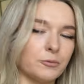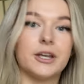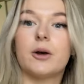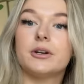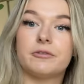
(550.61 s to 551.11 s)
We
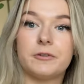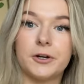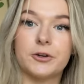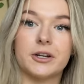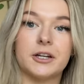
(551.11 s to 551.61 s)
go into
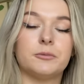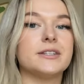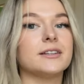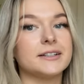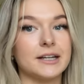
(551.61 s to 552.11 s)
Photogrid, we
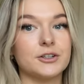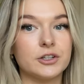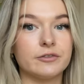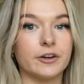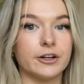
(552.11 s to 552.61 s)
select our
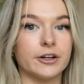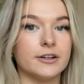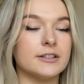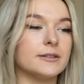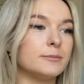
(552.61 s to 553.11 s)
two photos,